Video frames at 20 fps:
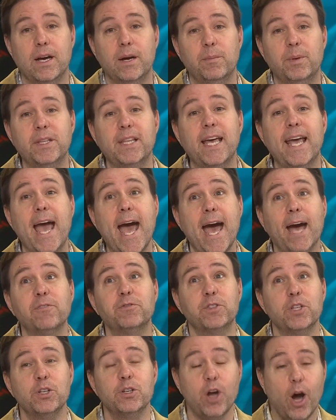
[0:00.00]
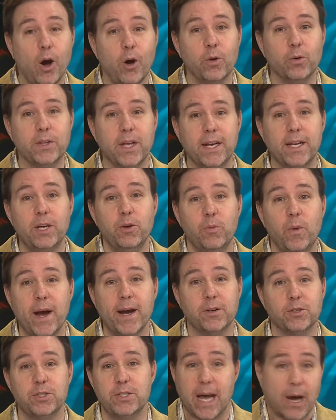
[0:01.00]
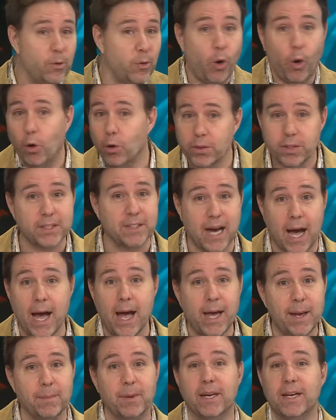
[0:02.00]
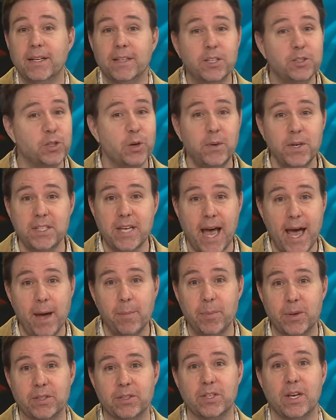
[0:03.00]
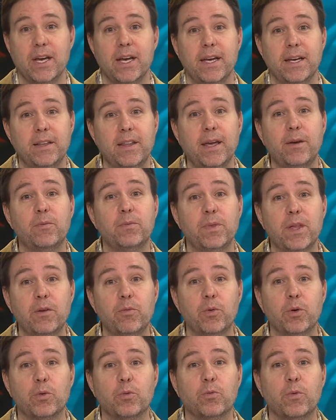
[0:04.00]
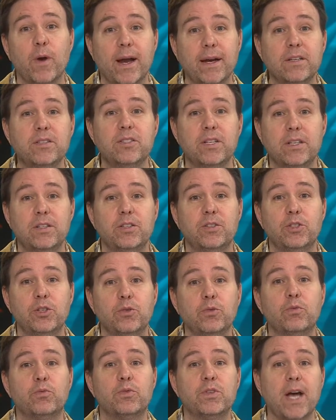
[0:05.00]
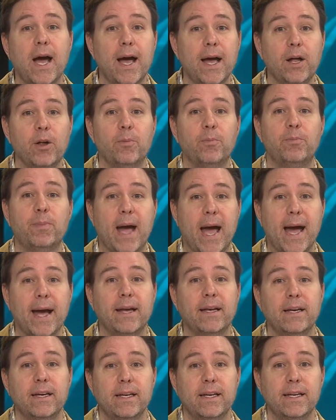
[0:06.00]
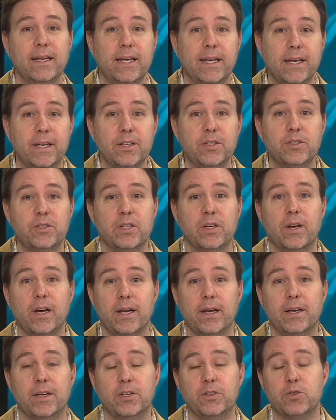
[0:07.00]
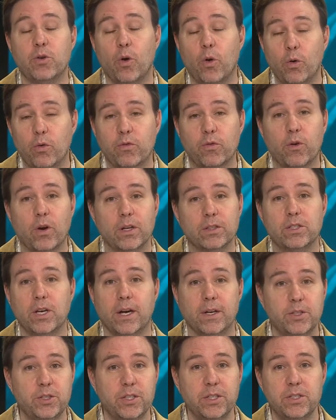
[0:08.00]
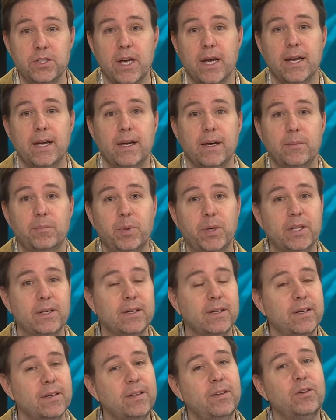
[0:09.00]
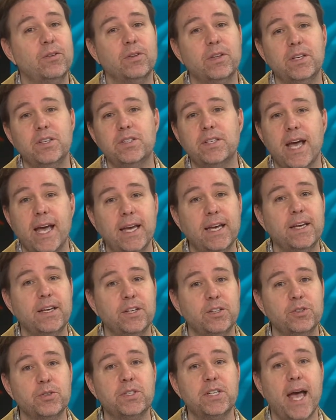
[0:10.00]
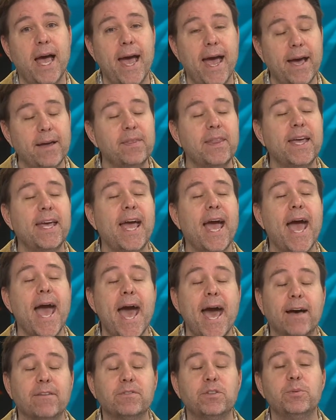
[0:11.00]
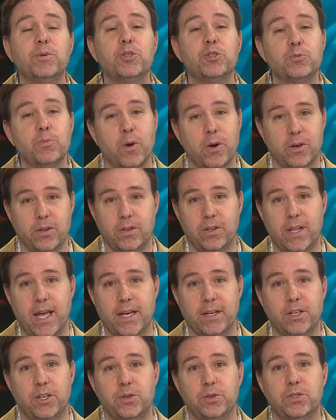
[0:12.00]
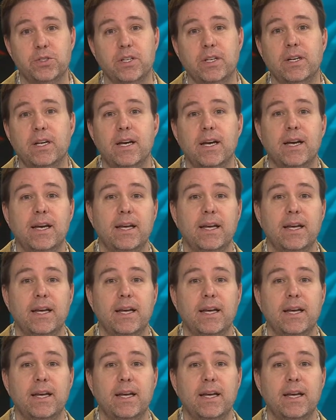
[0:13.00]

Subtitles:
But they have to know that he wears down all the time. This always happens. They were reticent to dial back his overall touches. But, you know, these nagging injuries, they have to be smarter than that in Houston.